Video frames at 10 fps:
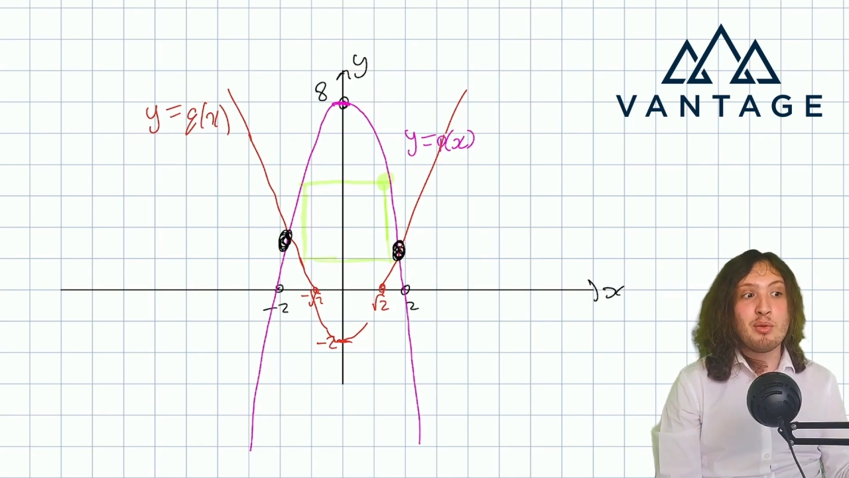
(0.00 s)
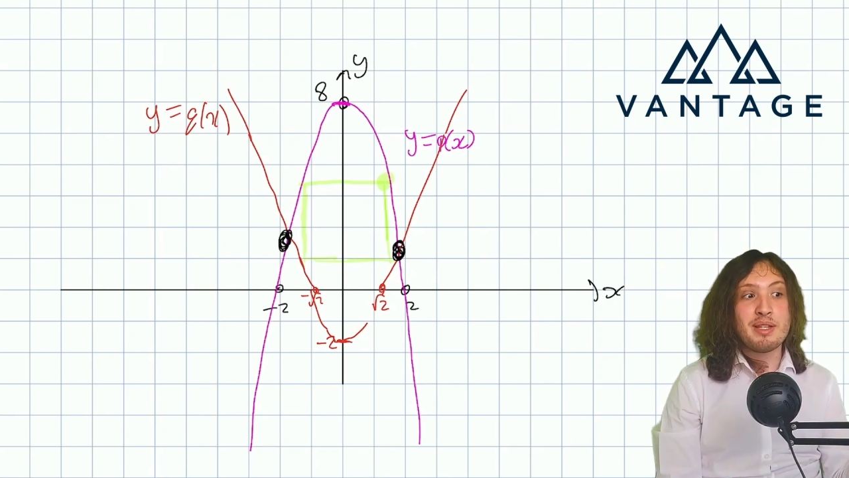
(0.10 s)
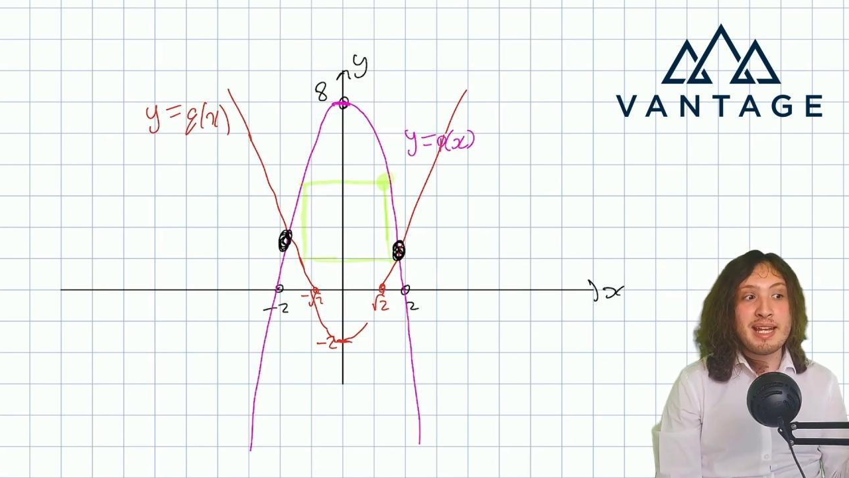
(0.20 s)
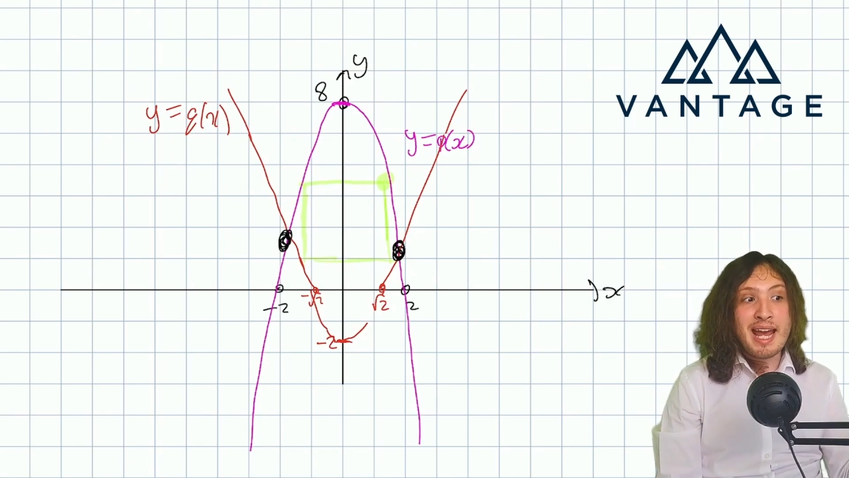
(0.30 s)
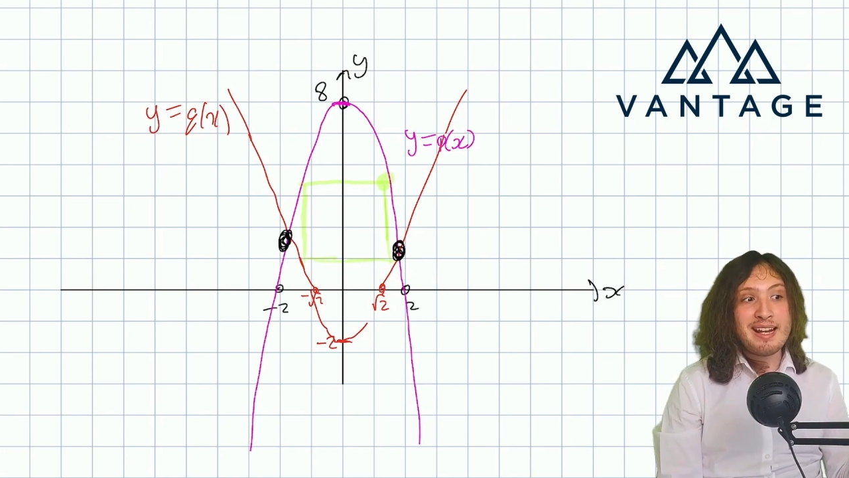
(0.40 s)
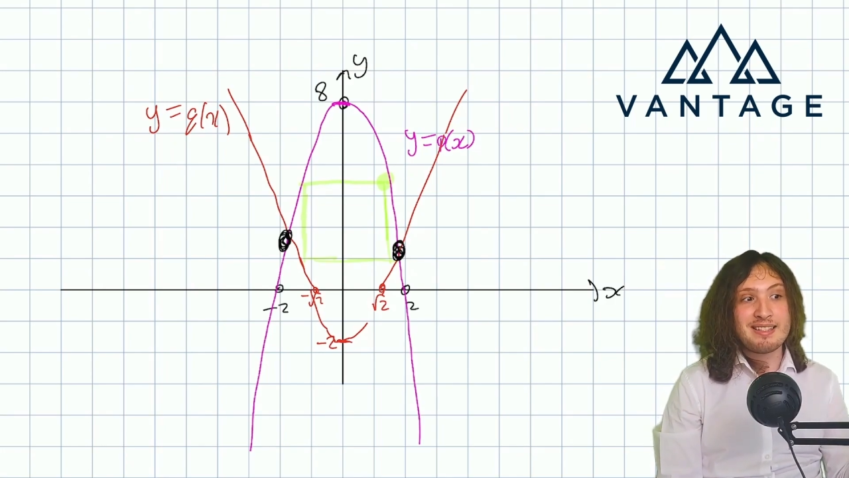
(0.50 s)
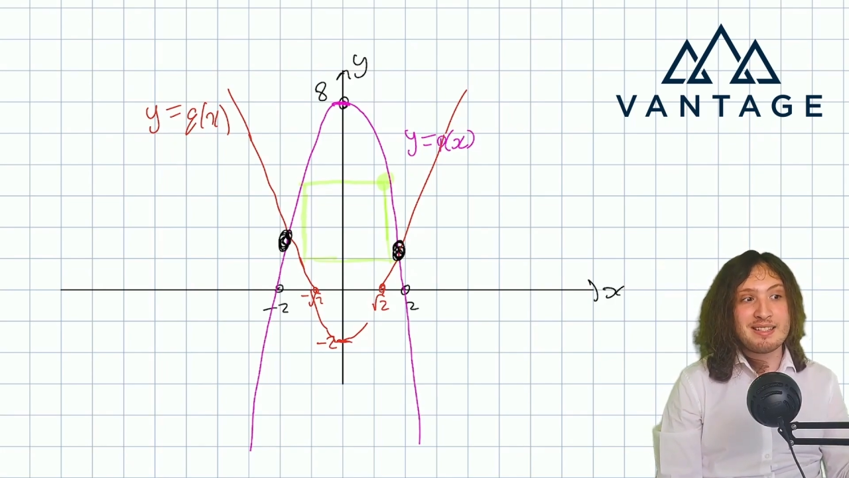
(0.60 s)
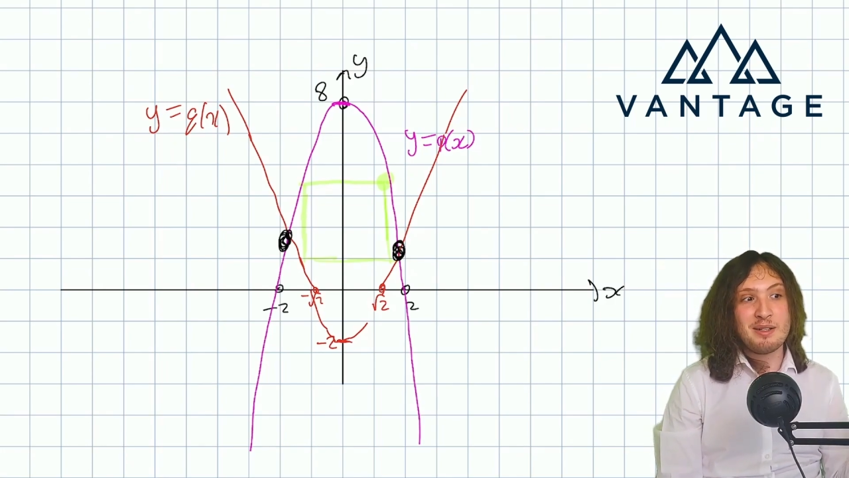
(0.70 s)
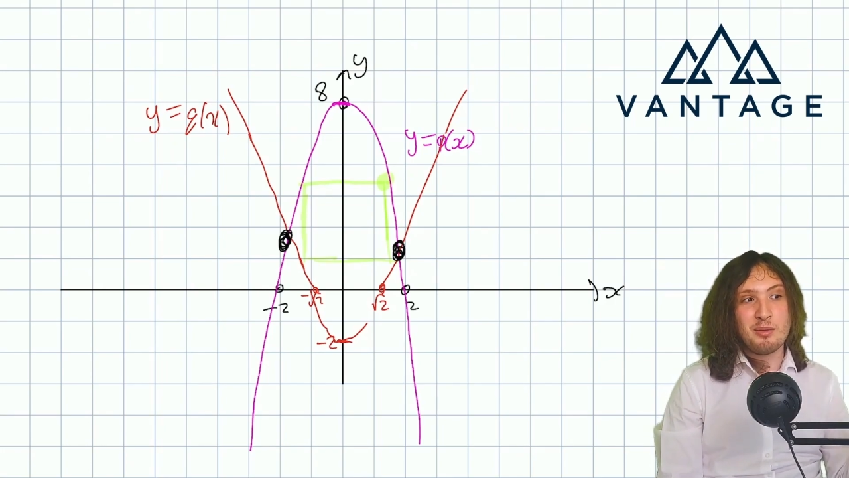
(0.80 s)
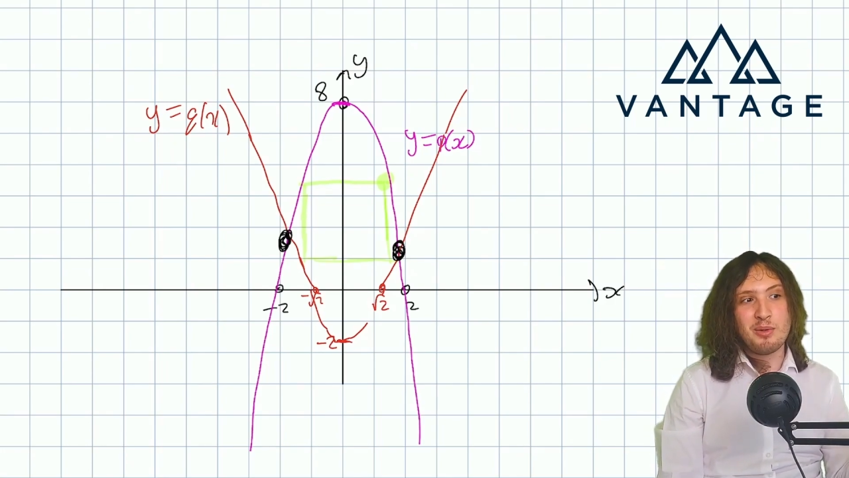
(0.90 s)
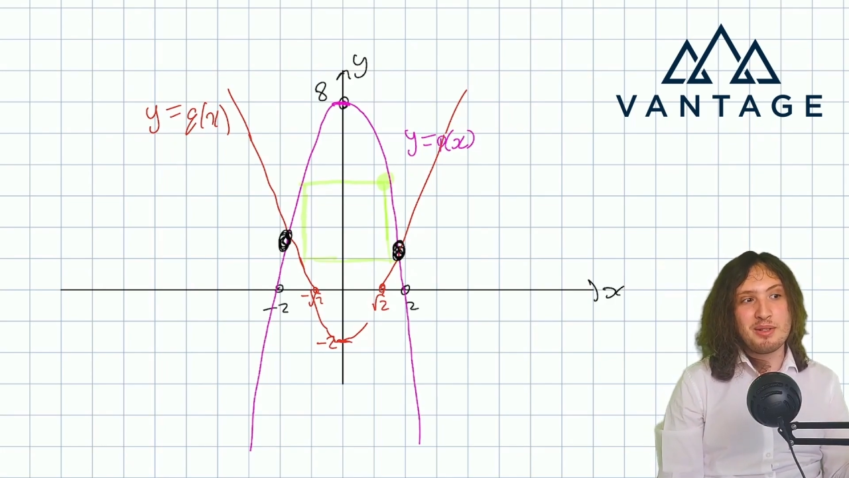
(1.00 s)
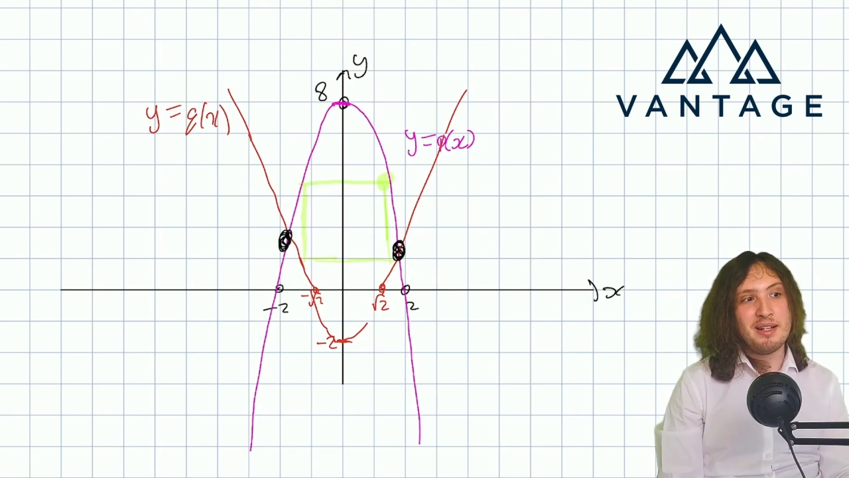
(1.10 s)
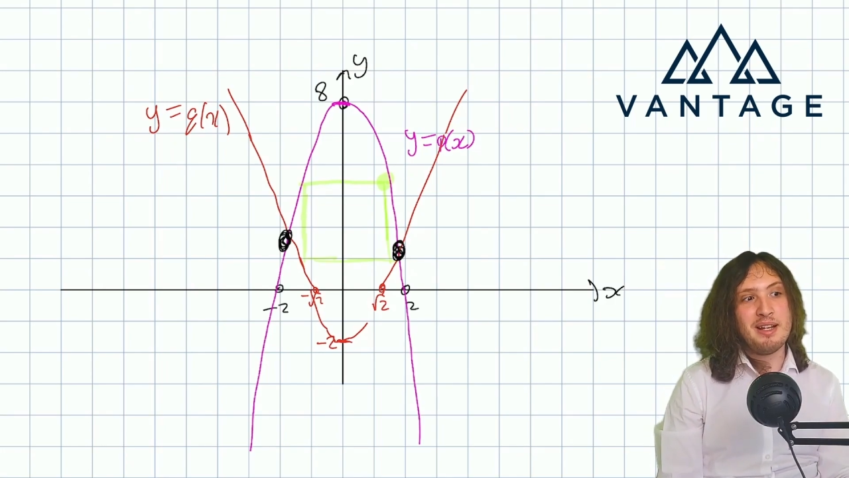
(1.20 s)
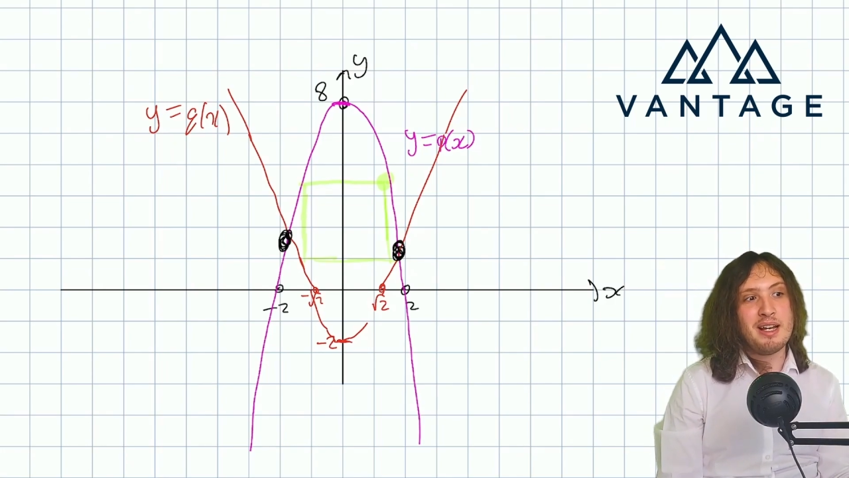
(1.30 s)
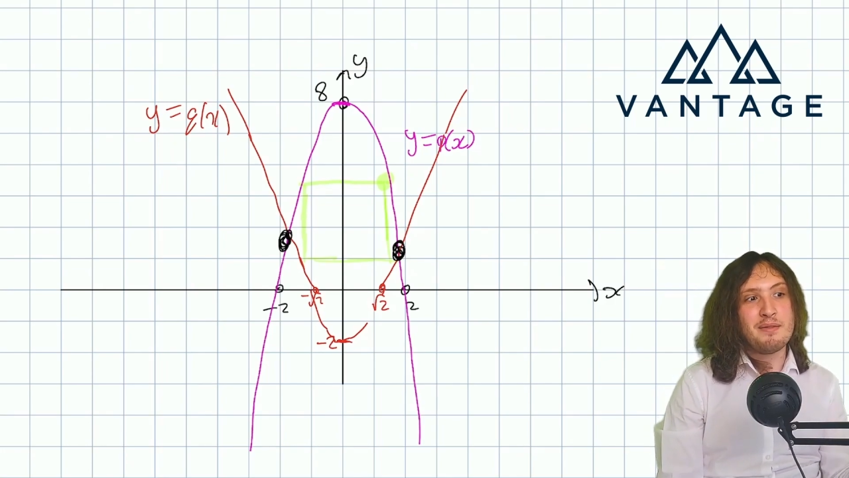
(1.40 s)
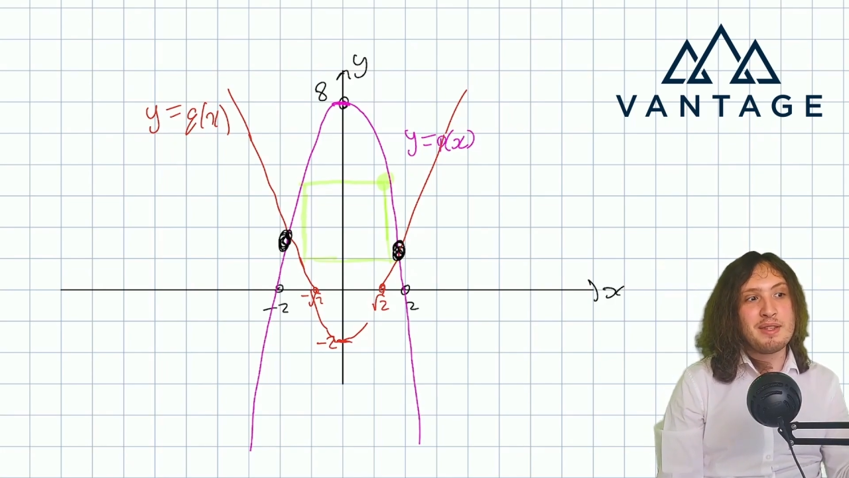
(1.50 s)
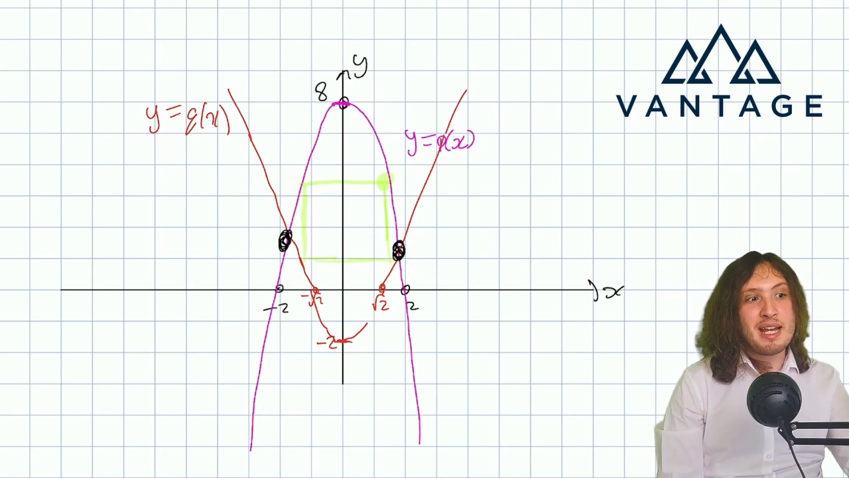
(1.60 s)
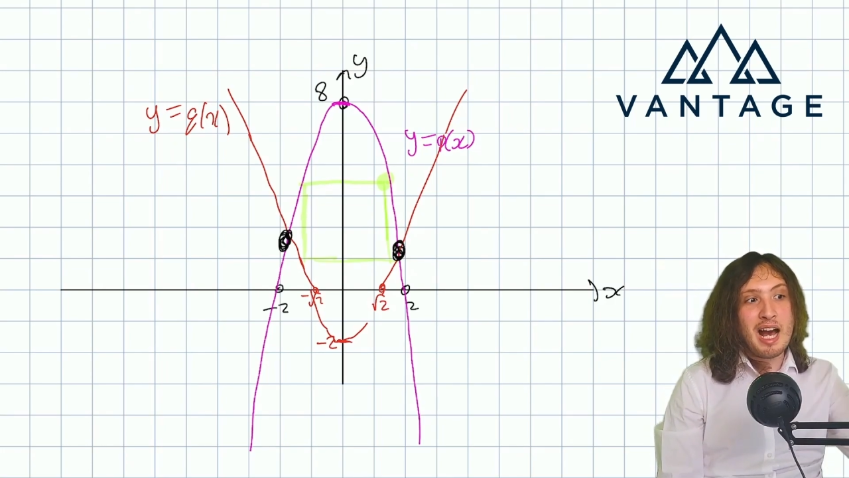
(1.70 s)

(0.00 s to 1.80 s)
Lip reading: the x-coordinate of the